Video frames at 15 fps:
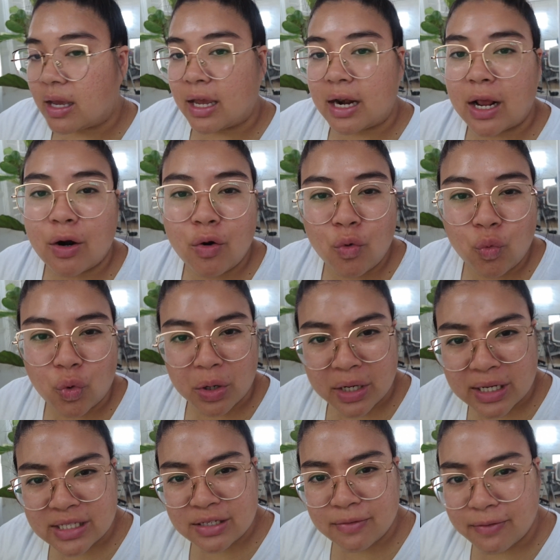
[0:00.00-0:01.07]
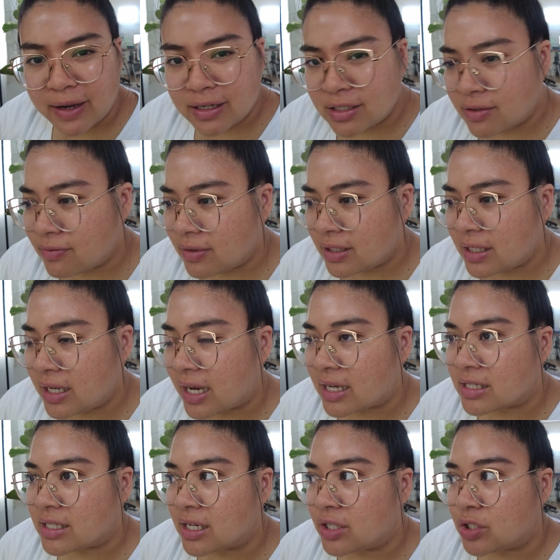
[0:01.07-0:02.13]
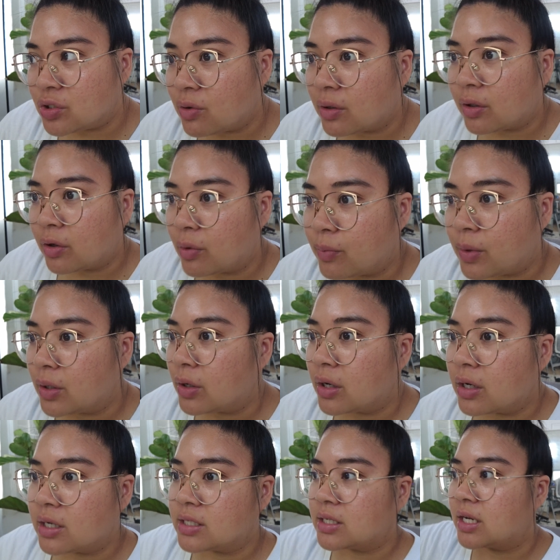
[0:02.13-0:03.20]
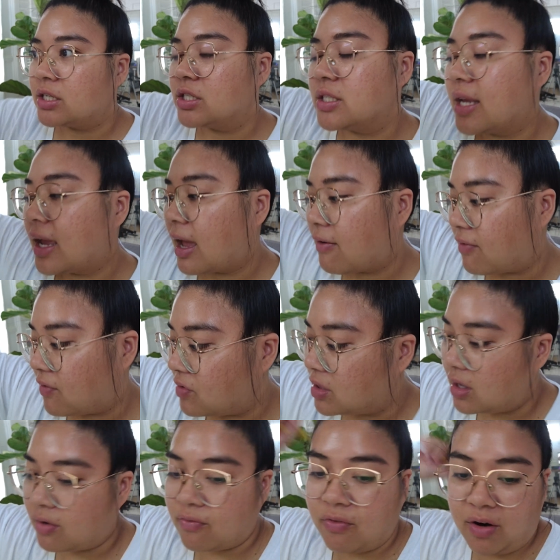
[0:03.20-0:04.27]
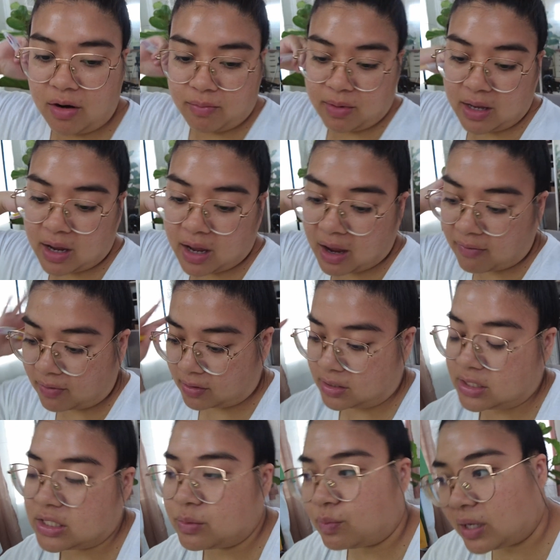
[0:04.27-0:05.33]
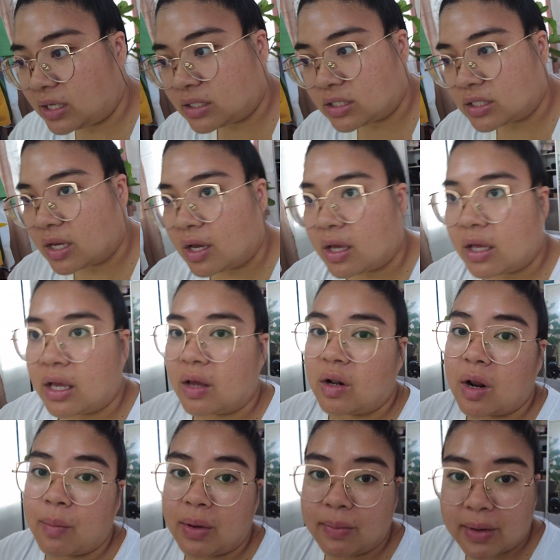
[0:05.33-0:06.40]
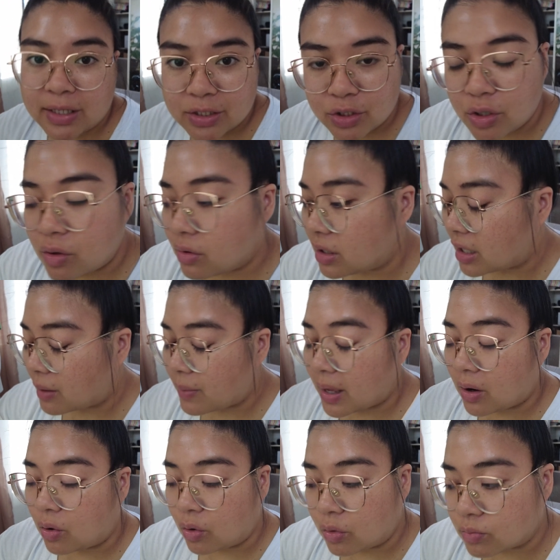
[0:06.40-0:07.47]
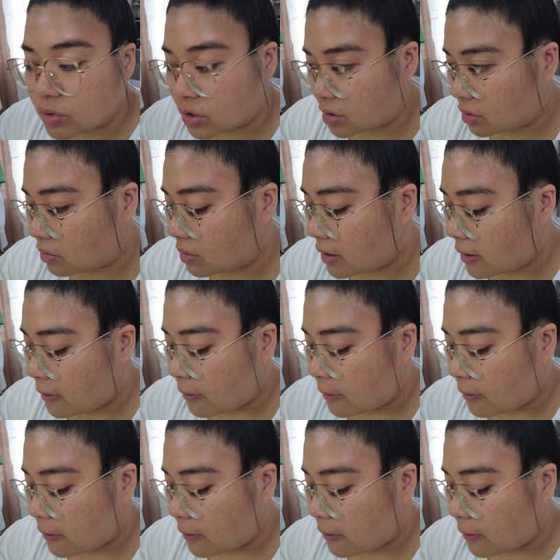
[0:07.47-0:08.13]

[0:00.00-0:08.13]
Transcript: and I don't work as effectively as I do on the computer because I just like have everything in front of me. I have all this space and I'm in my zone and I'm at home. So